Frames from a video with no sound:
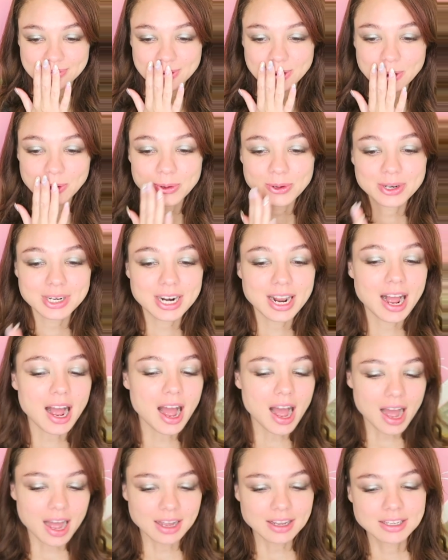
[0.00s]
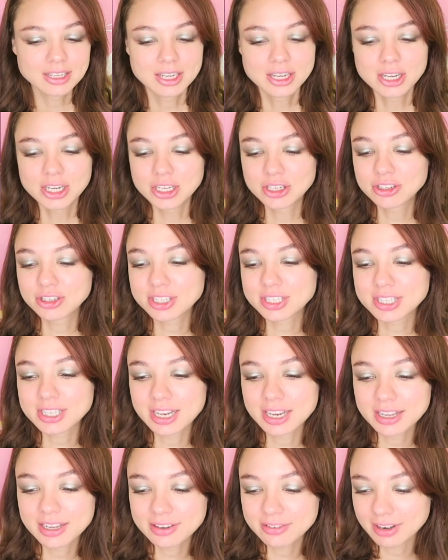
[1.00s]
Yay! Happy
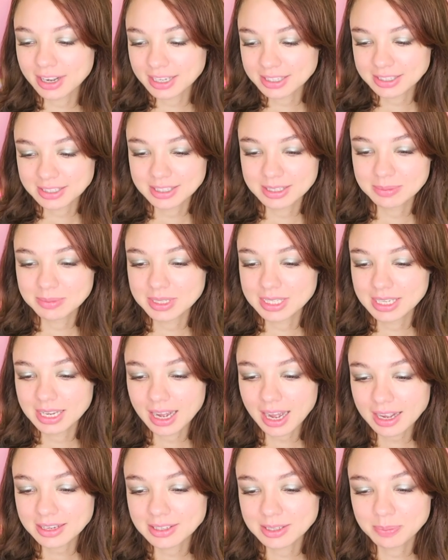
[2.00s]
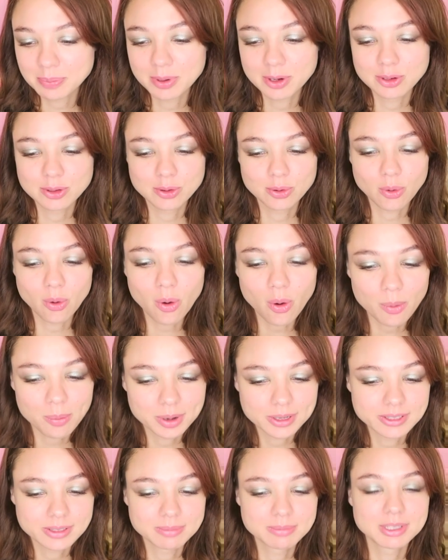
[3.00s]
Family's home with
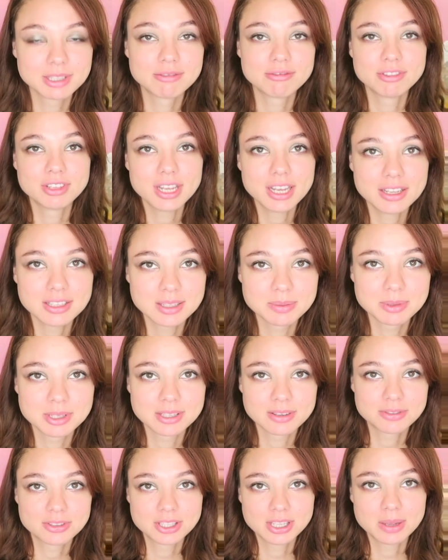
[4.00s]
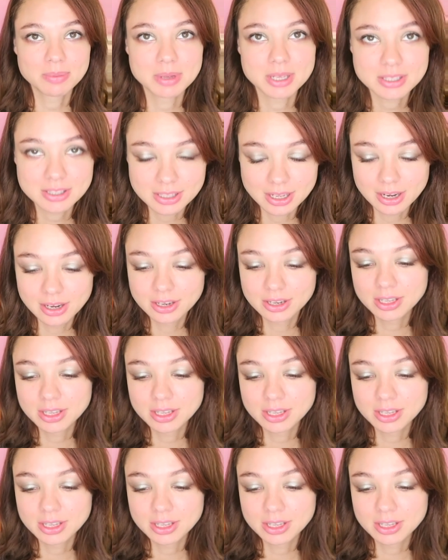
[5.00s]
toys and and all that